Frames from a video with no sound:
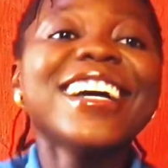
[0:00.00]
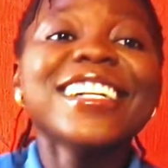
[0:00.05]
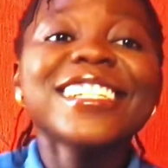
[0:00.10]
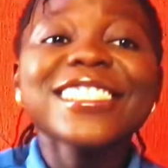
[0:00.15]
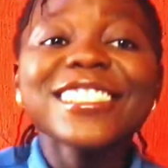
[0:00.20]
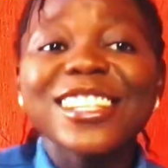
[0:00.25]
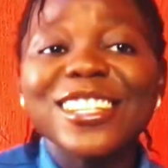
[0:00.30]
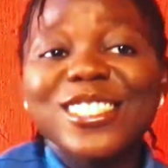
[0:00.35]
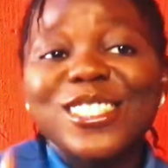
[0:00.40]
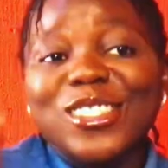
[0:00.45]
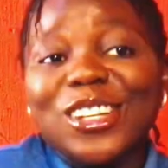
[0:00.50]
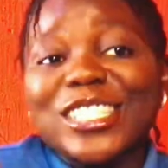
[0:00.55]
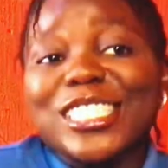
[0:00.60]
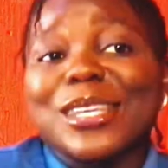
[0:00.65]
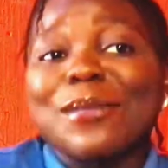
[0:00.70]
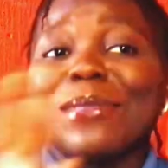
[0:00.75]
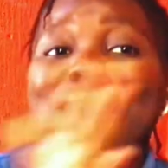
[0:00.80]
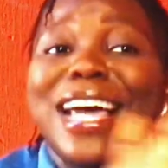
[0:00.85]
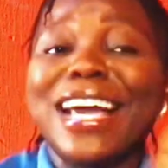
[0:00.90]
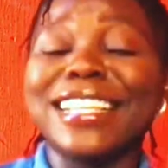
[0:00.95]
just touch
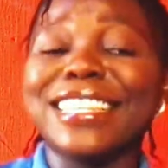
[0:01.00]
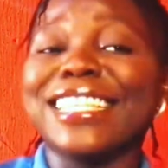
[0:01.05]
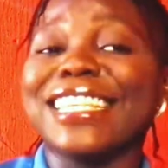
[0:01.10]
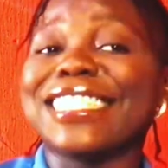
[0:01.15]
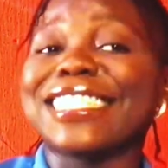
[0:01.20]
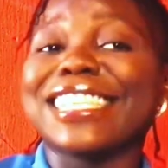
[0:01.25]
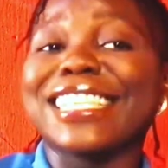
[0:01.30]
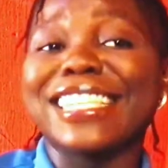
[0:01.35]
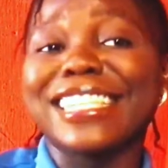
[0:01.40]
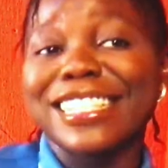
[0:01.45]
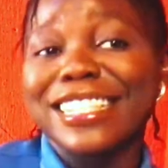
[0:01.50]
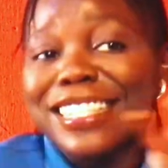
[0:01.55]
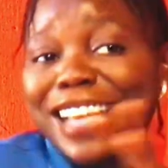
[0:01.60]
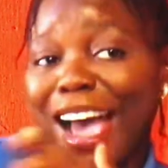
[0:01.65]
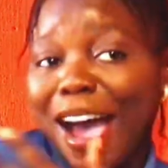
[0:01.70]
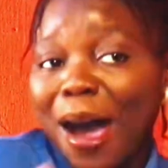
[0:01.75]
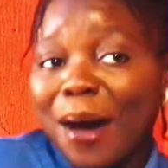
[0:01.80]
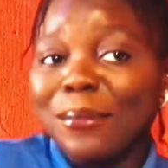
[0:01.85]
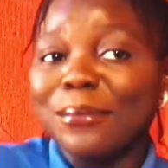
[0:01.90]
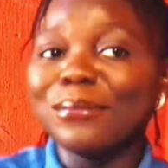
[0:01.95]
him like this in his
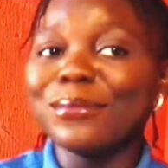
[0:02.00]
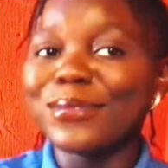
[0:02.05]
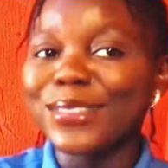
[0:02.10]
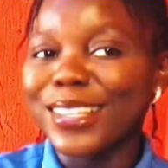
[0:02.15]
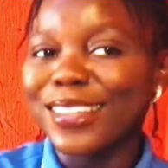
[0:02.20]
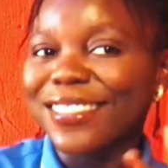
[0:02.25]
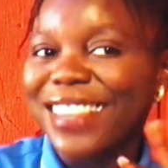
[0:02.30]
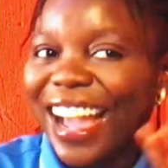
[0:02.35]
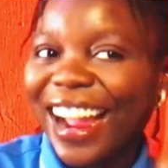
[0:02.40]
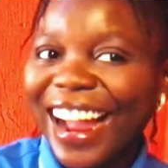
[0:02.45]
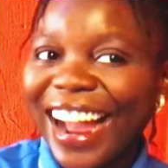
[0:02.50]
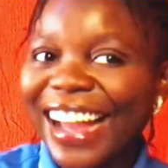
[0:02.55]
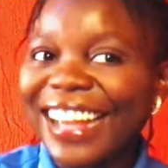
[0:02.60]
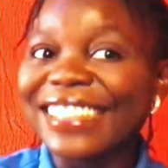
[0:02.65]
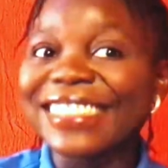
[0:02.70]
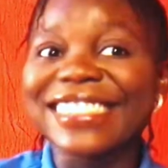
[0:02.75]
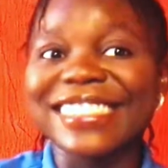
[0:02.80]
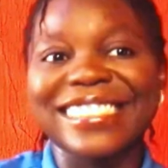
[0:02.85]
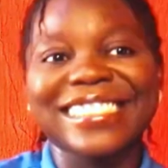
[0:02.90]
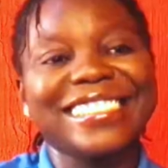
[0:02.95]
arm. that kind
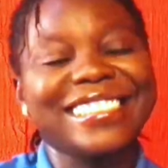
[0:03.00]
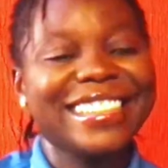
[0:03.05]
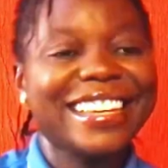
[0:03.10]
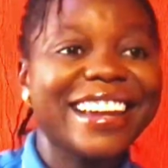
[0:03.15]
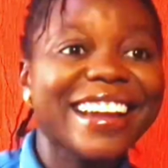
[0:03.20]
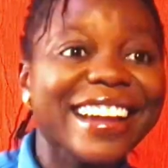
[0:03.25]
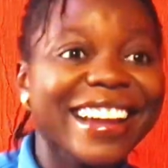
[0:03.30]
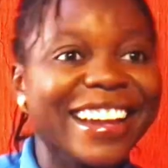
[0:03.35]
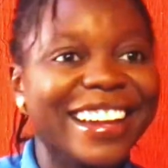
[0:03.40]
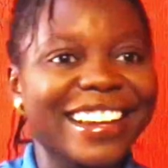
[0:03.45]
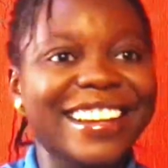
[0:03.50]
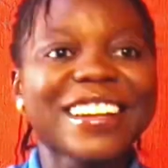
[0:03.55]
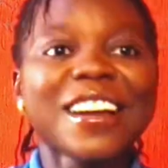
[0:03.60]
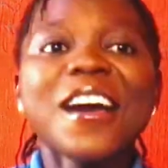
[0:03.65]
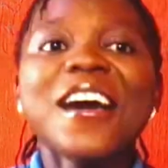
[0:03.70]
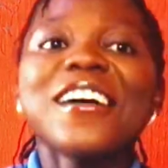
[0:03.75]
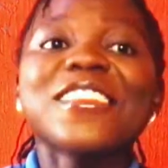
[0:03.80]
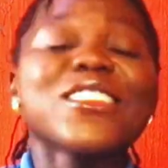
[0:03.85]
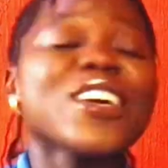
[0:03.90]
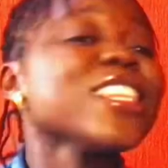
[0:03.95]
of thing.
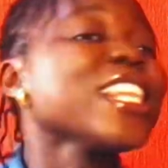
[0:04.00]
Not